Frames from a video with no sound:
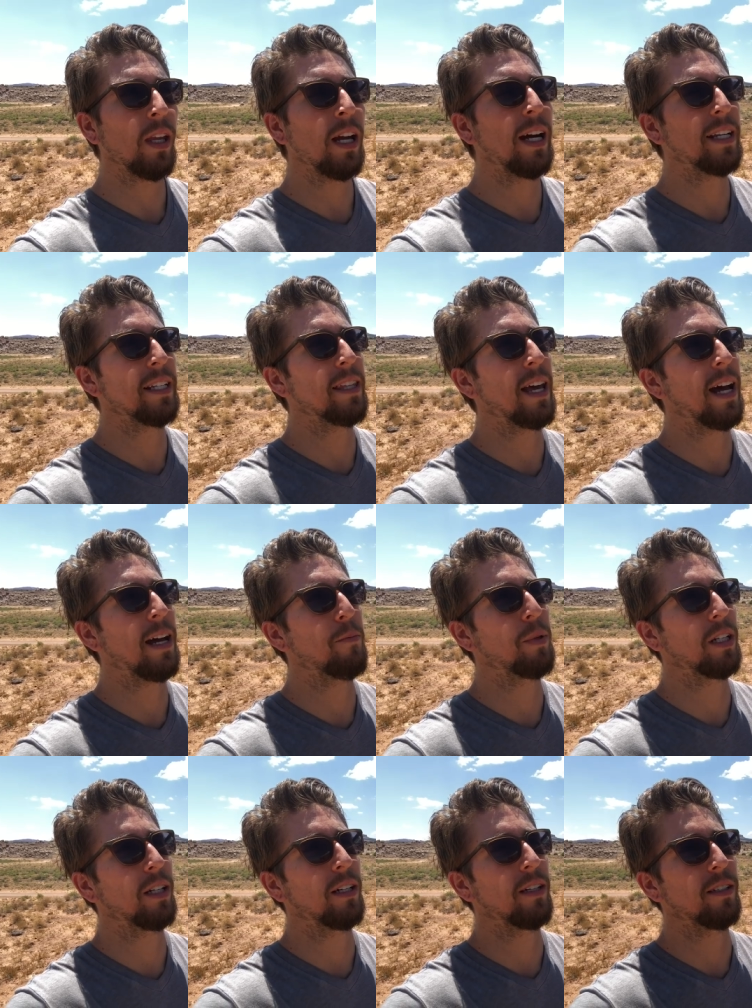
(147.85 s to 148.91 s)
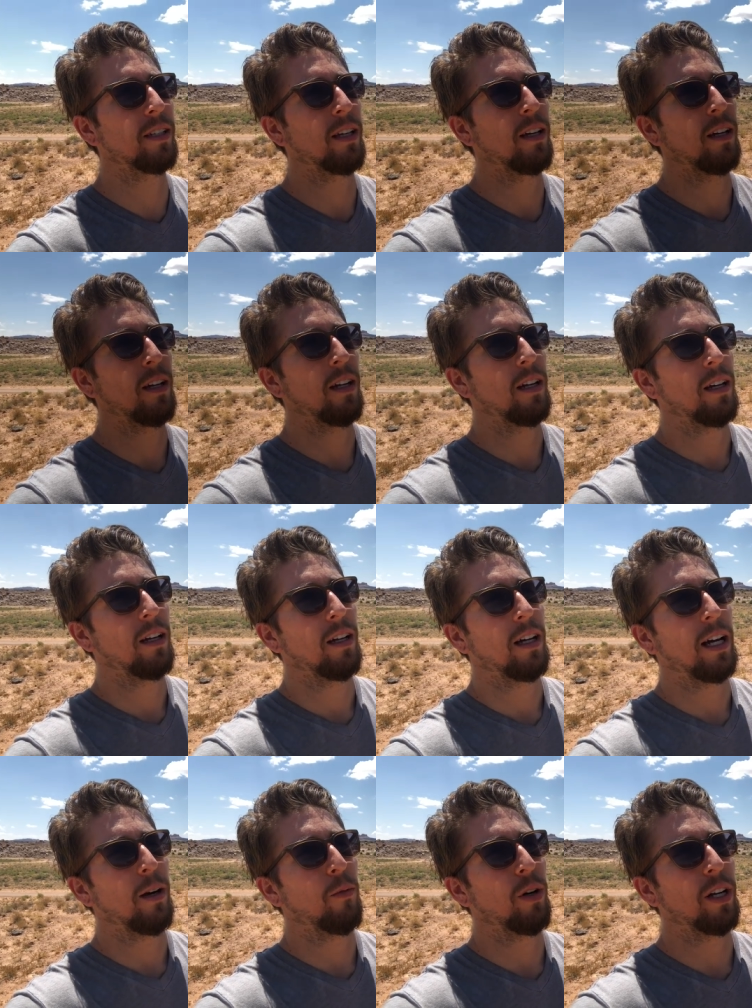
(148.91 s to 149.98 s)
I did that because
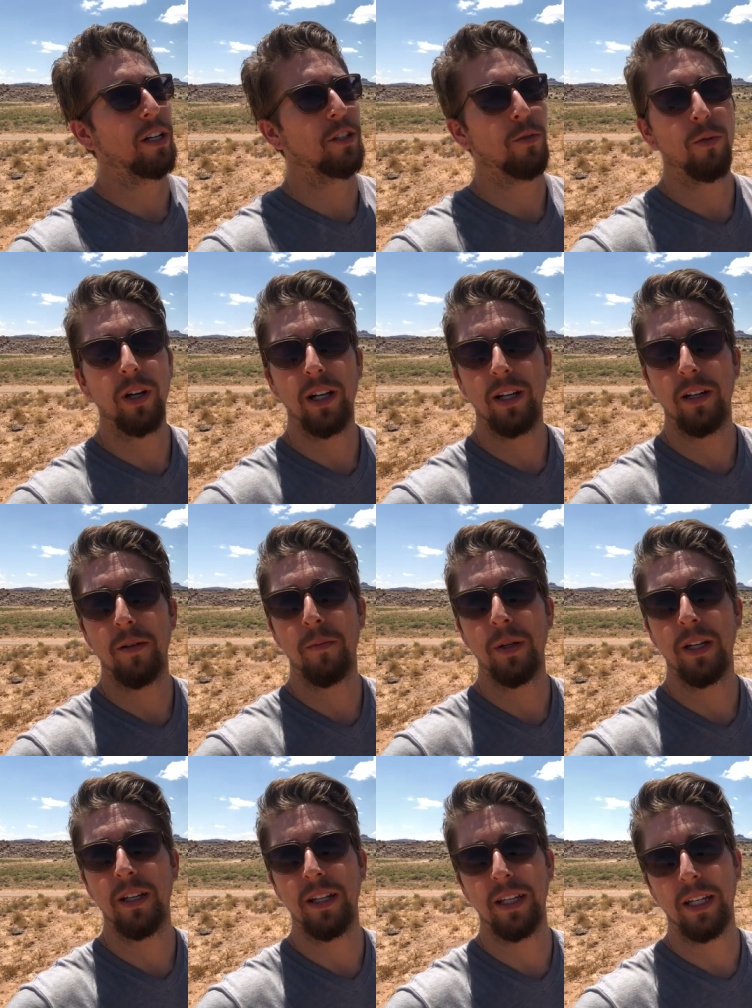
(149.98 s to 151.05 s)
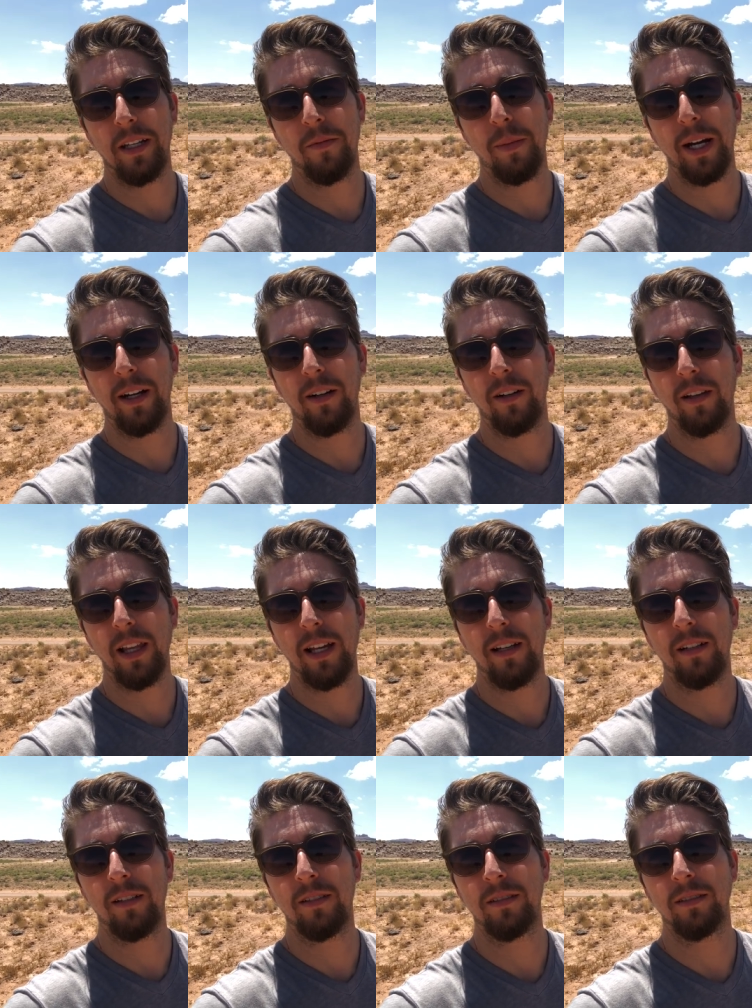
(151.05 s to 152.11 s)
I wanted to run them in
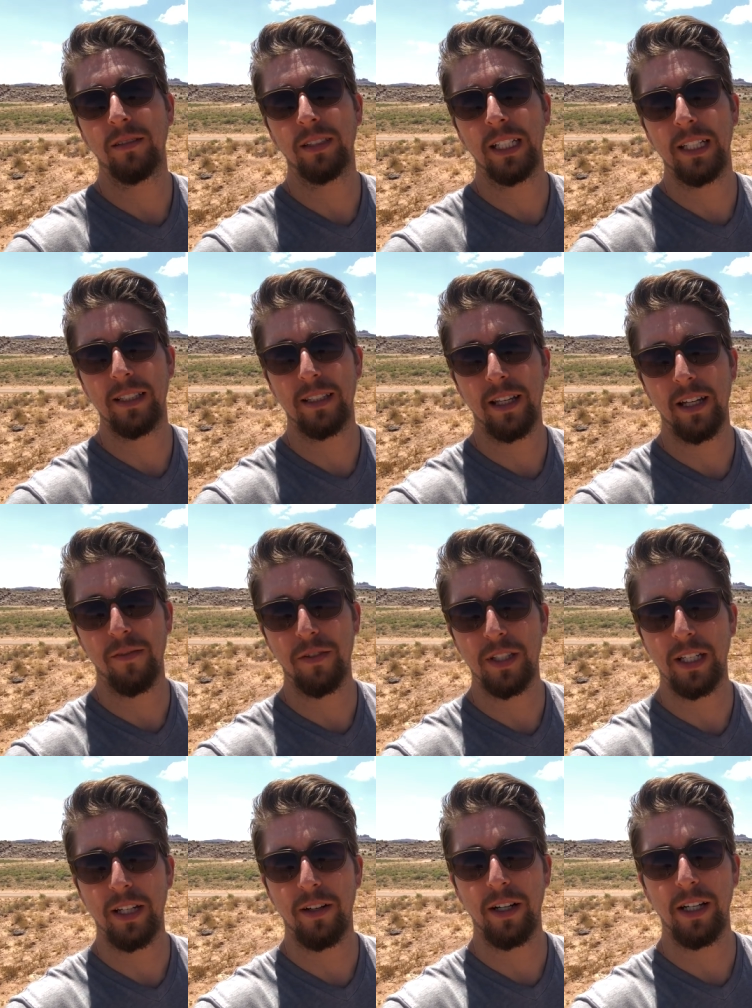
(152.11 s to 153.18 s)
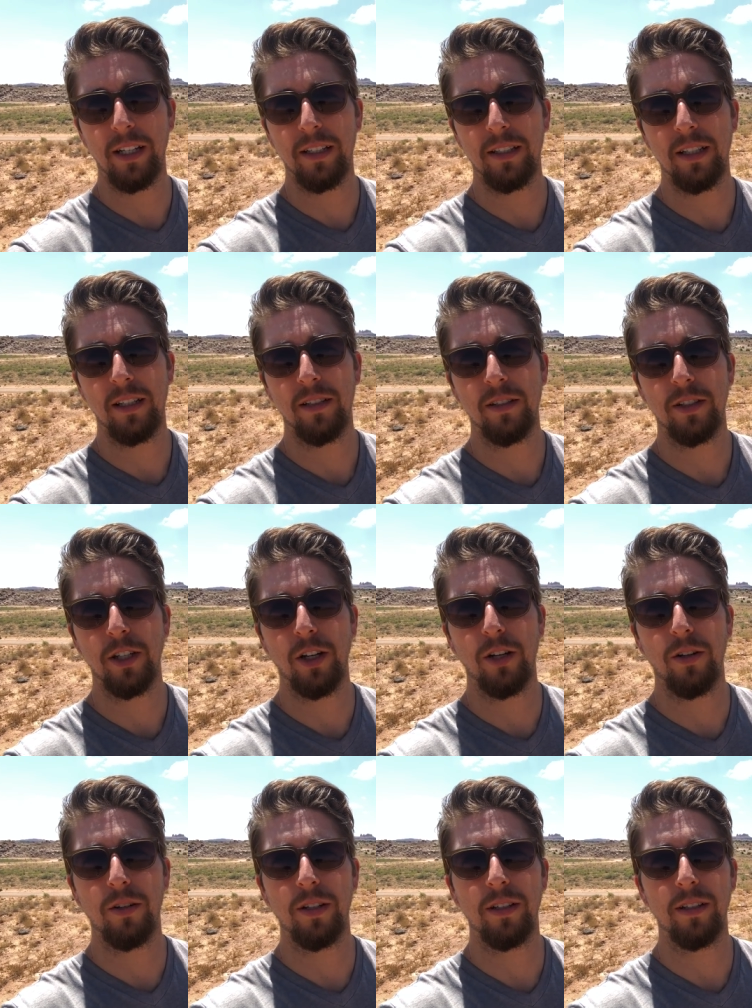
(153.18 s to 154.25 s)
parallel instead of series.
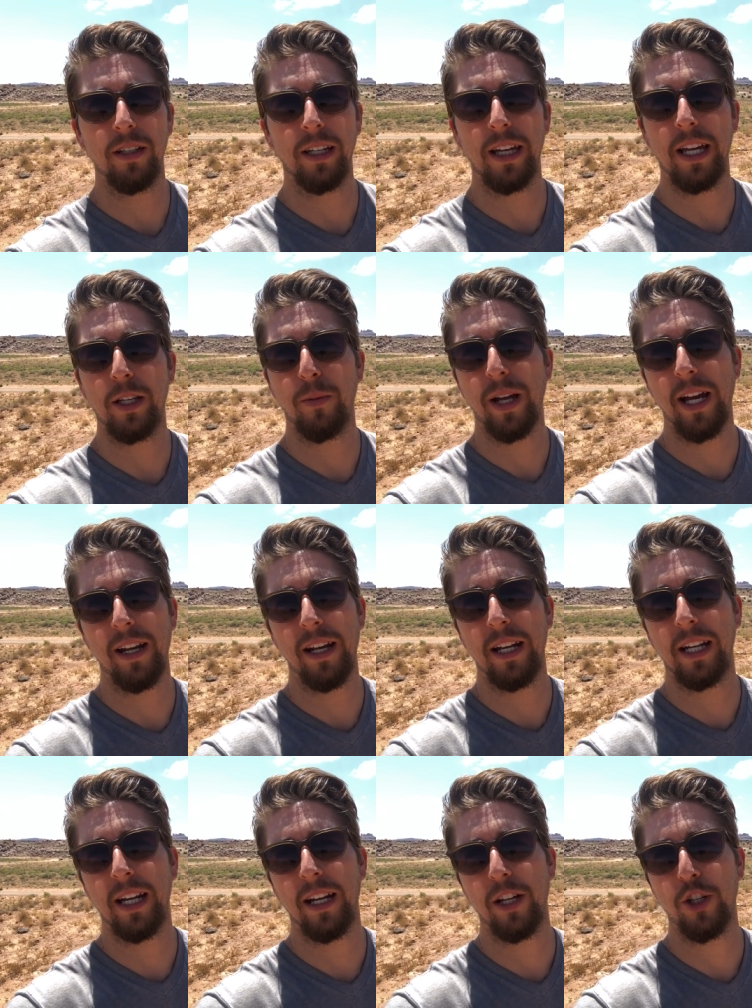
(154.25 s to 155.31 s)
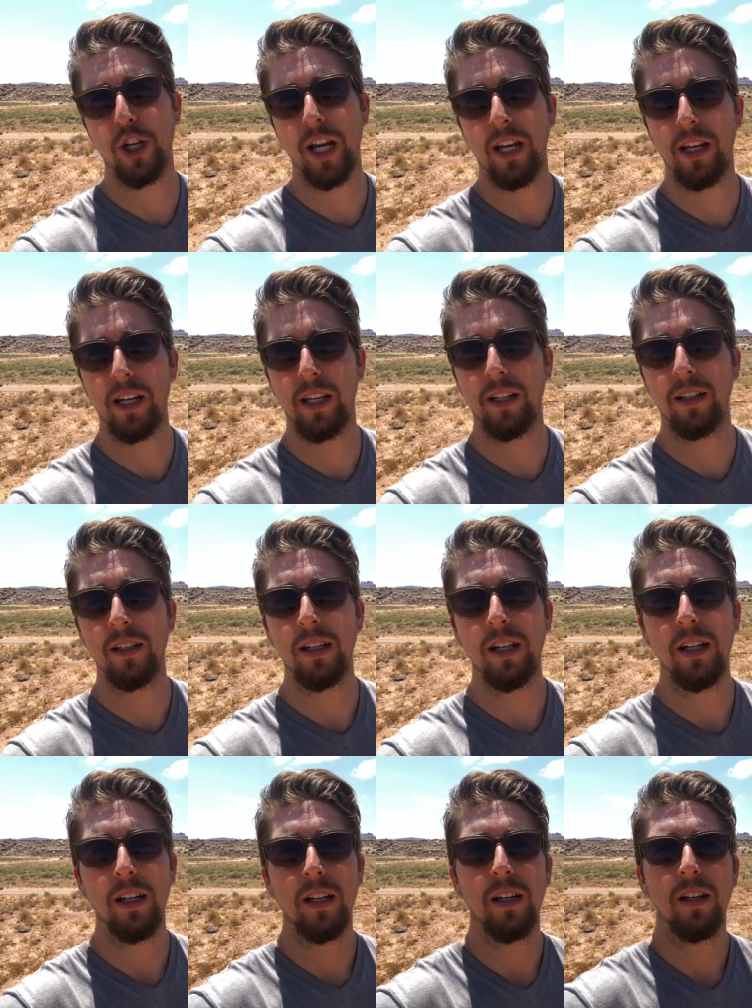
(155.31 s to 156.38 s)
So in case we had any kind of shading
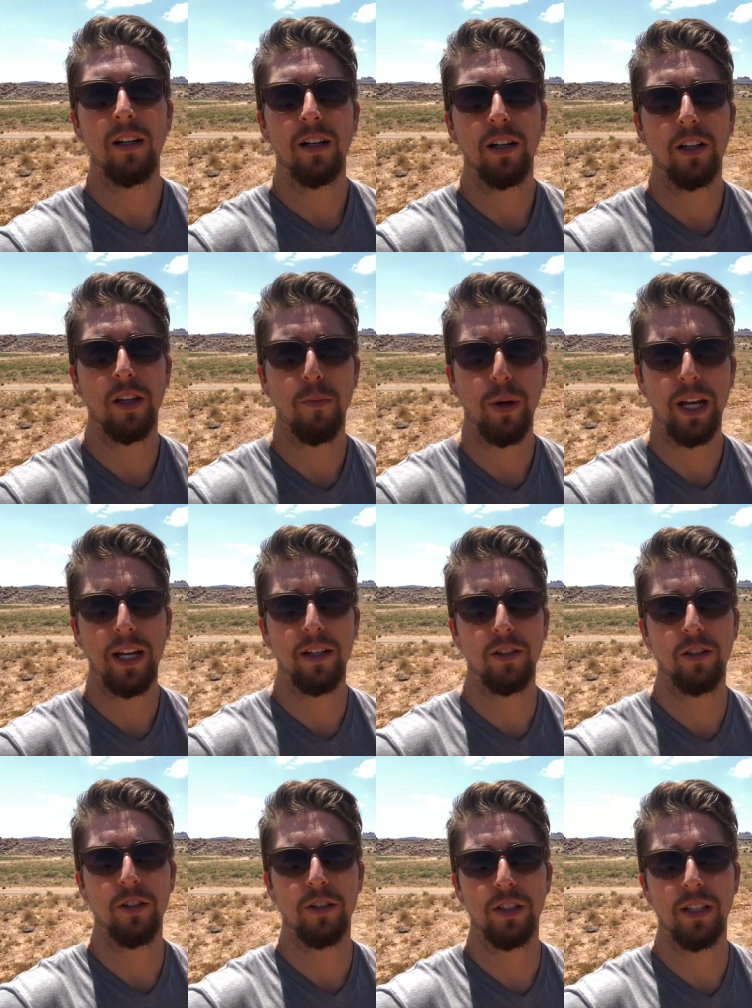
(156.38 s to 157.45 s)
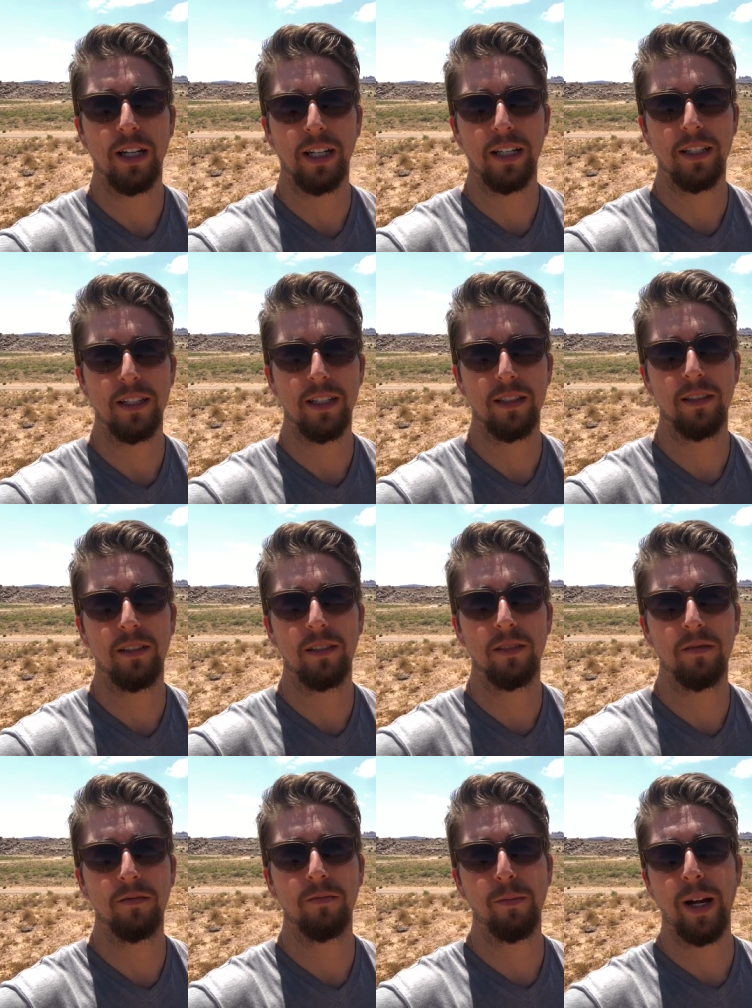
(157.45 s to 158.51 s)
on the panels, I could still
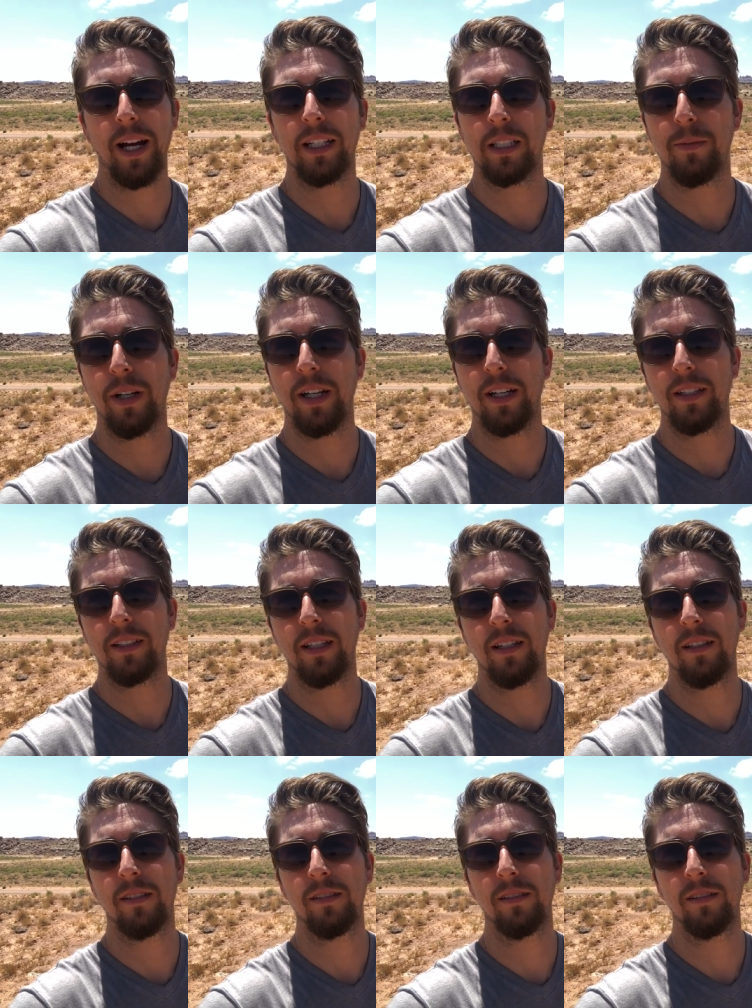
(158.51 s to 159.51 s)
maximize